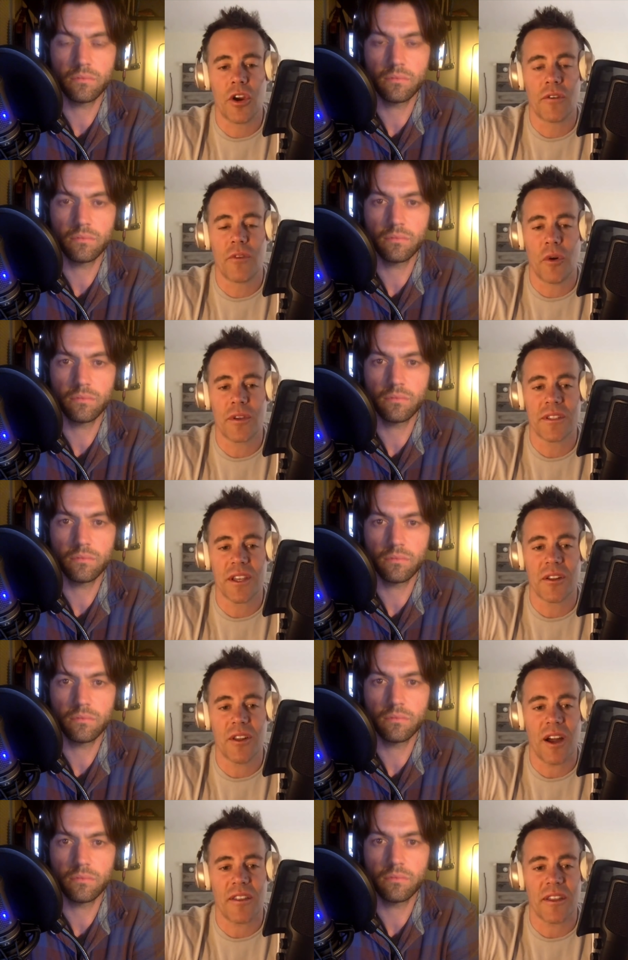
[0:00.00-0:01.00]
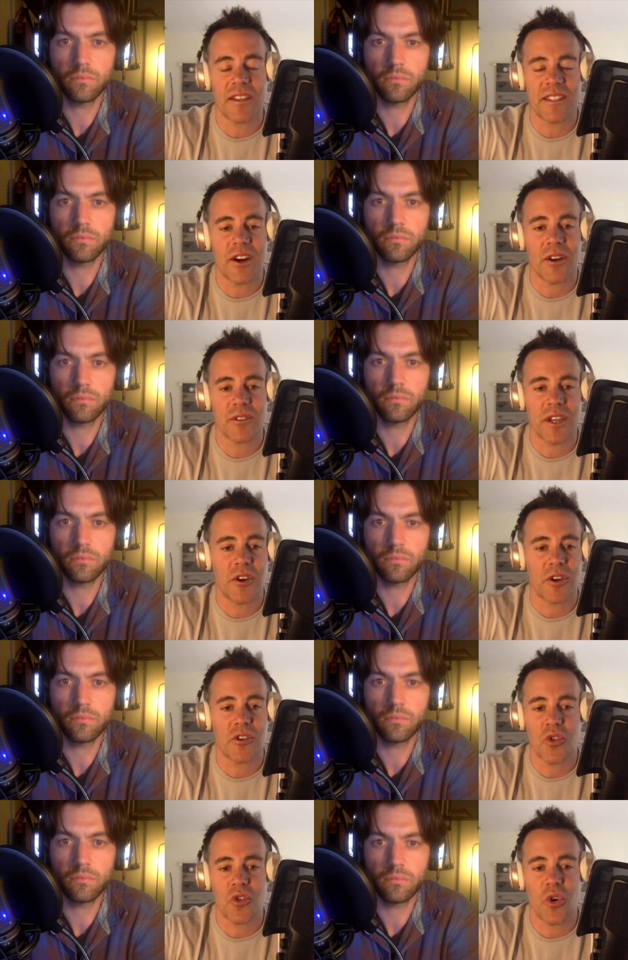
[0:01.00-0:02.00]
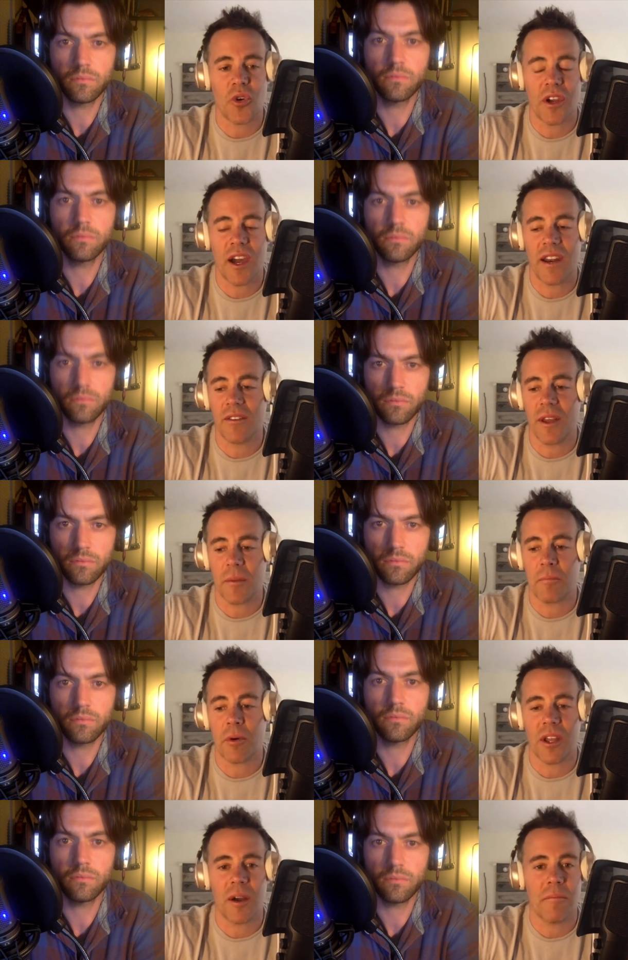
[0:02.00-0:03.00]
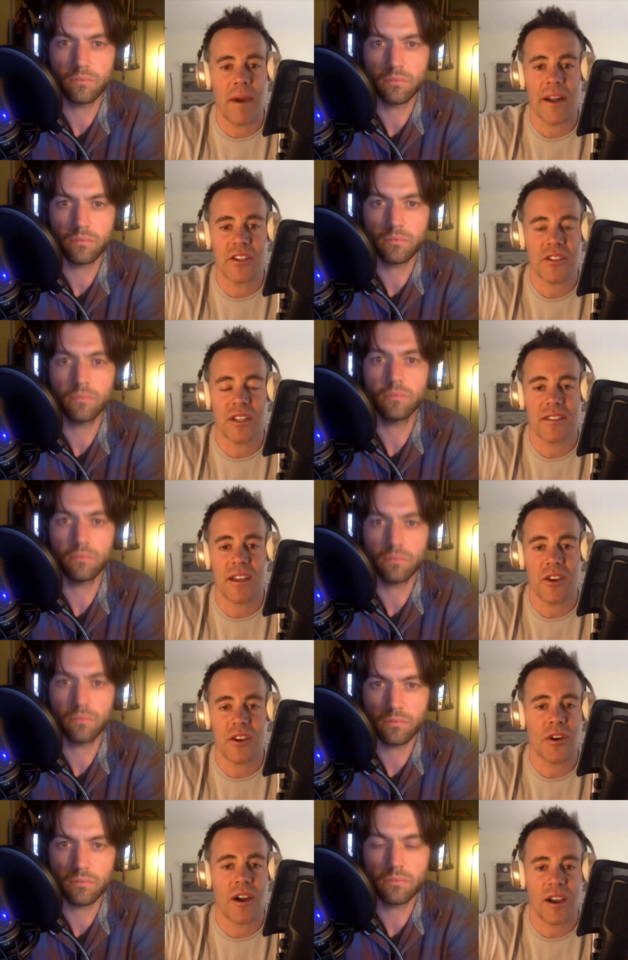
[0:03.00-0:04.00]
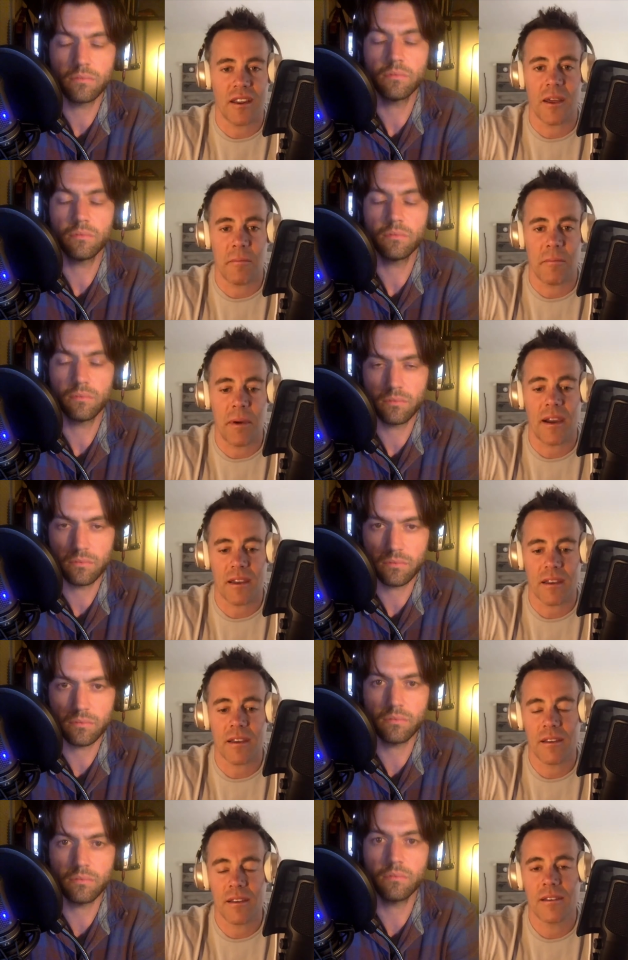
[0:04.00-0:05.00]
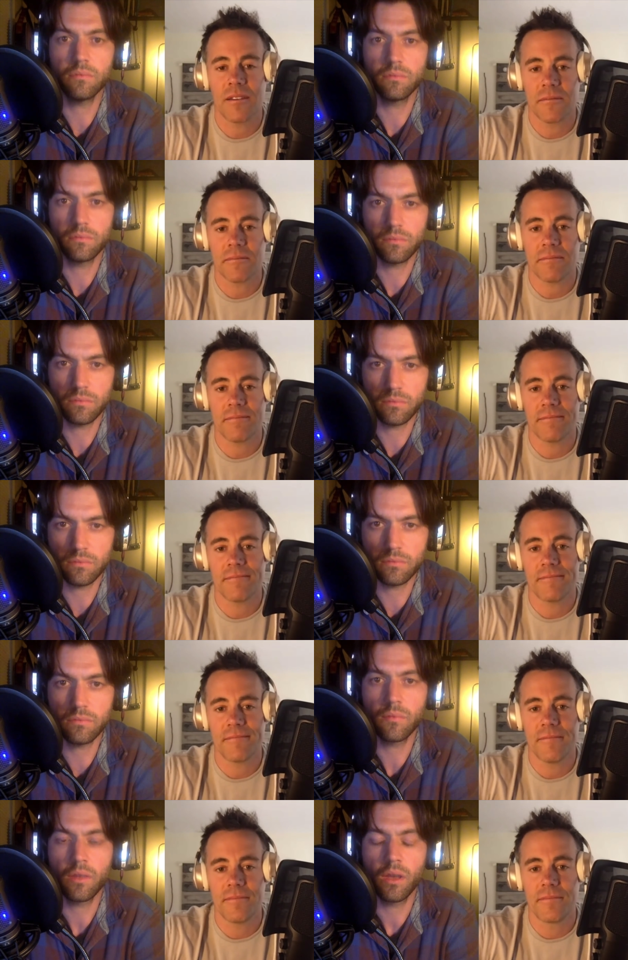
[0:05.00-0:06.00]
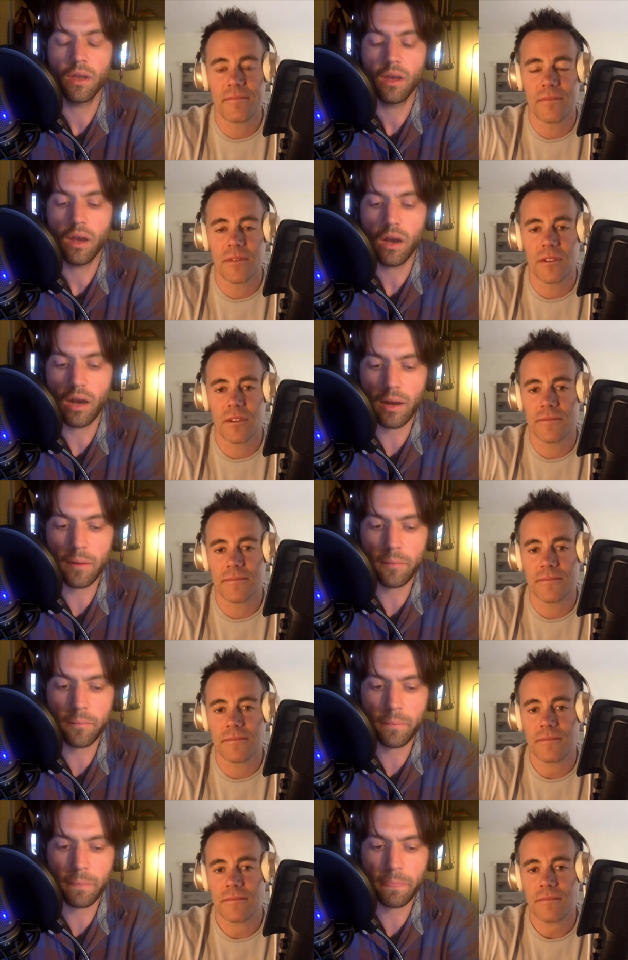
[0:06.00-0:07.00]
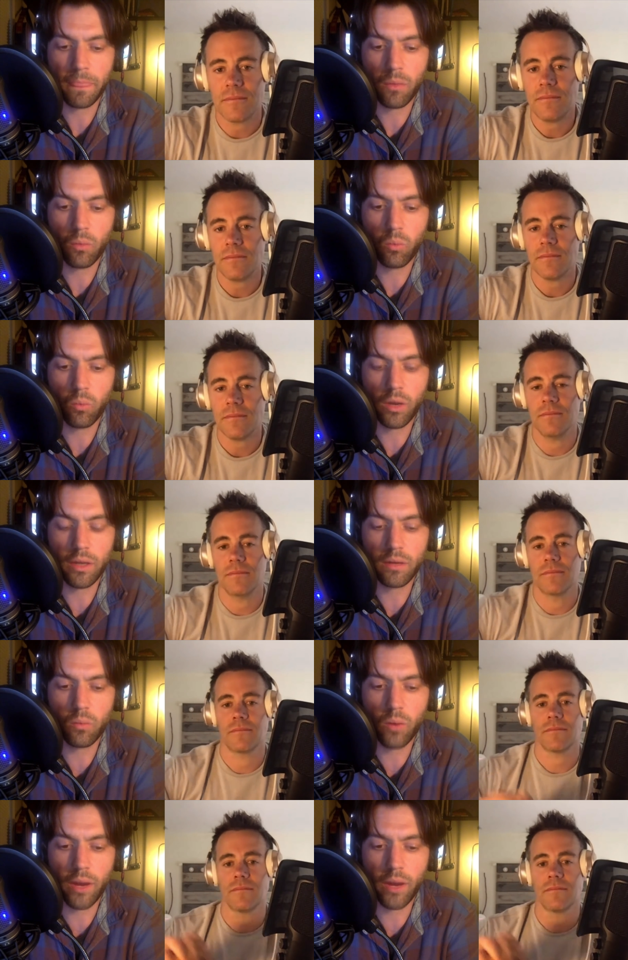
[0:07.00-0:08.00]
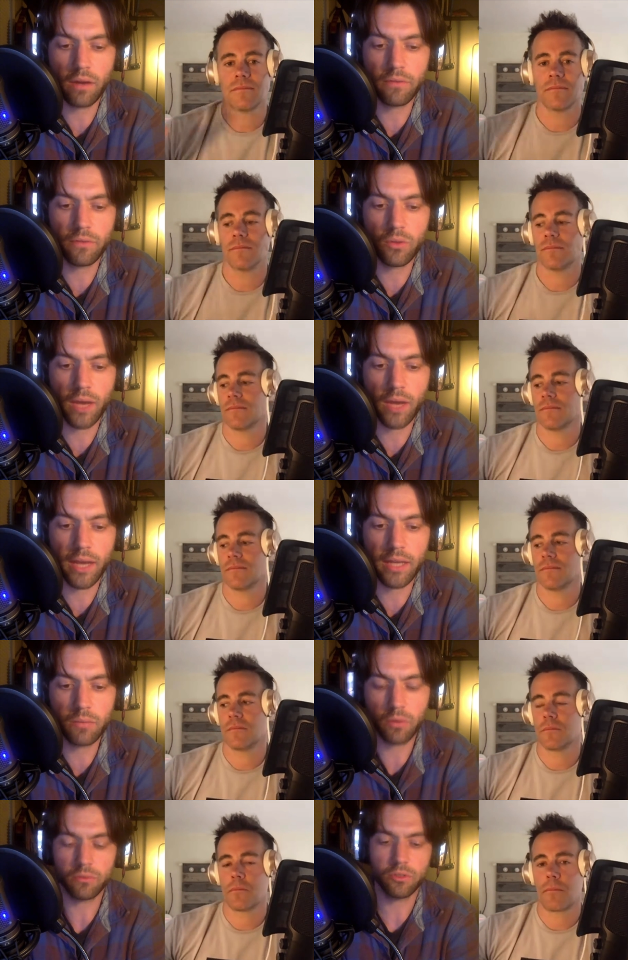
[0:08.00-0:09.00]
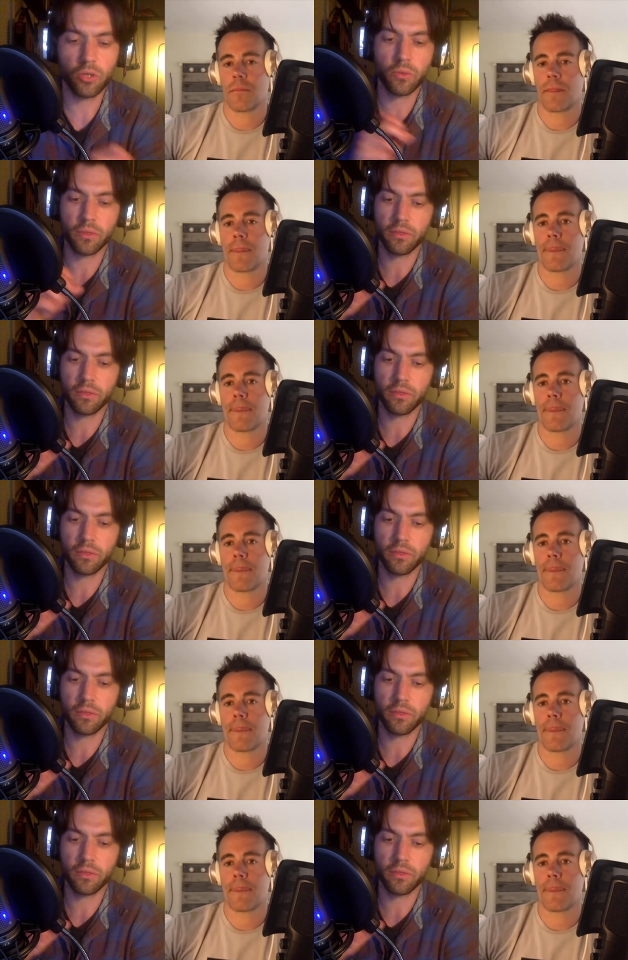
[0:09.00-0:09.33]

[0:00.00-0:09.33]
Speaker 1: focusing a lot of things that are outside your control, you're kind of like burning up matchsticks that you're not going to get back.
Speaker 2: Mm-hmm. Mm-hmm. Um, what, where have you guys, well, to